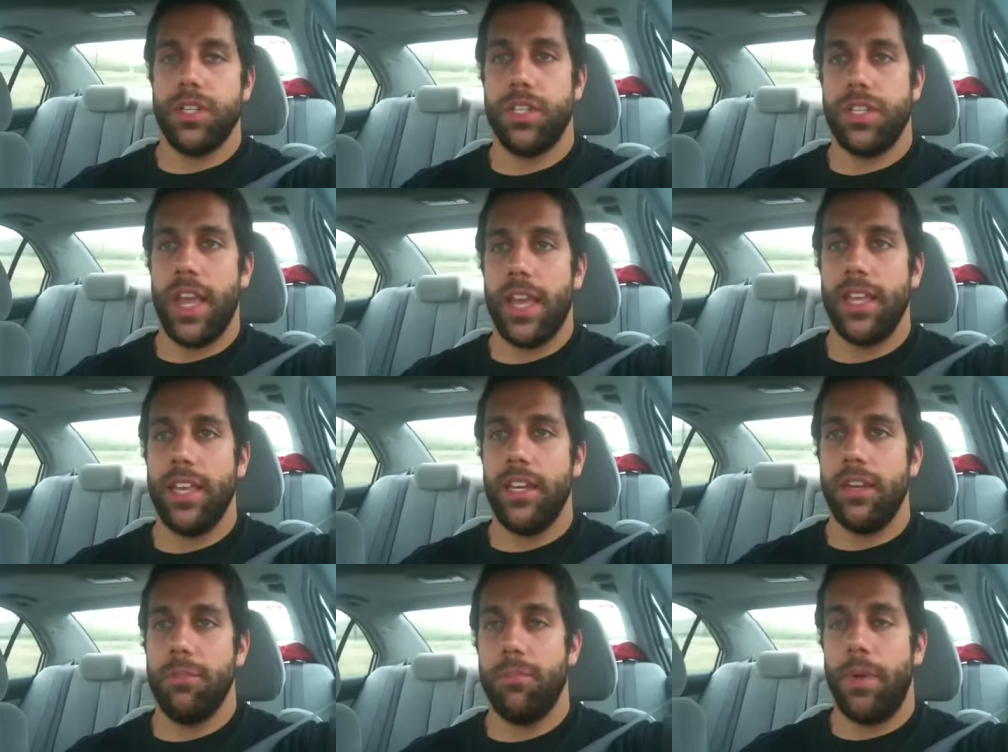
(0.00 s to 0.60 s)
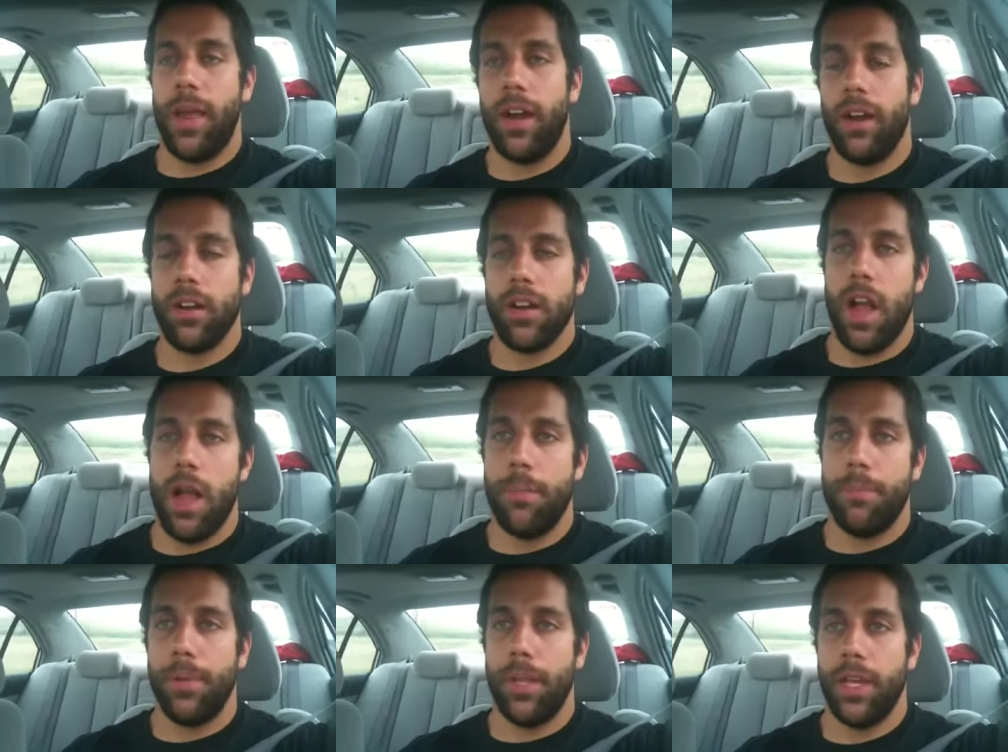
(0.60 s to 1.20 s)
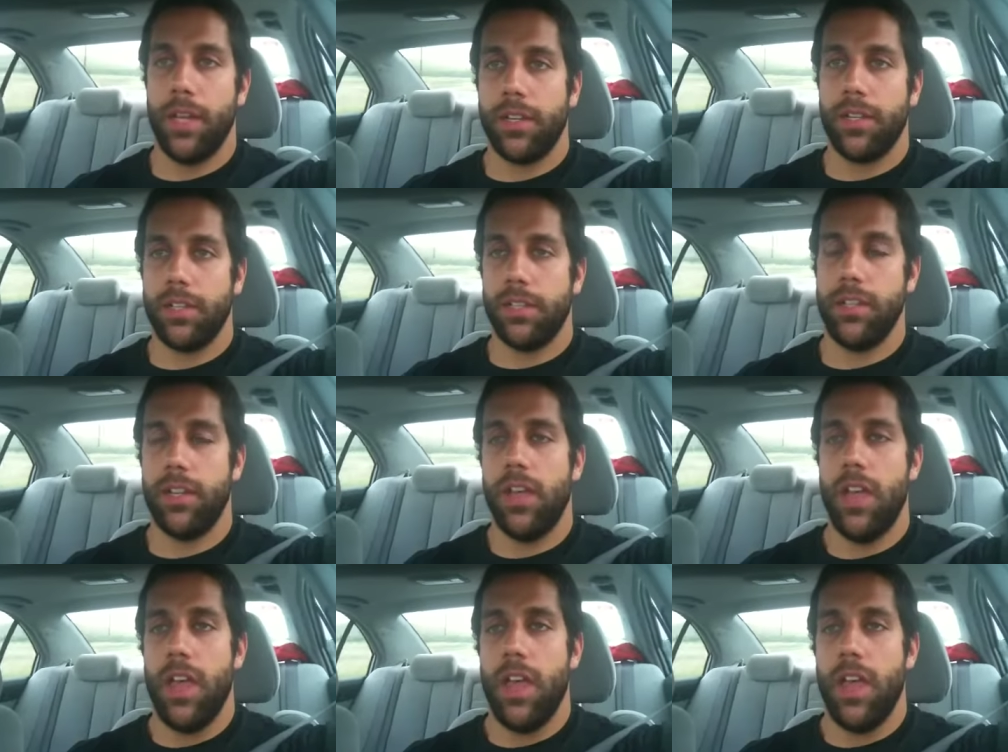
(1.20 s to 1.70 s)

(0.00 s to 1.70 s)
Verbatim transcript: second bear complex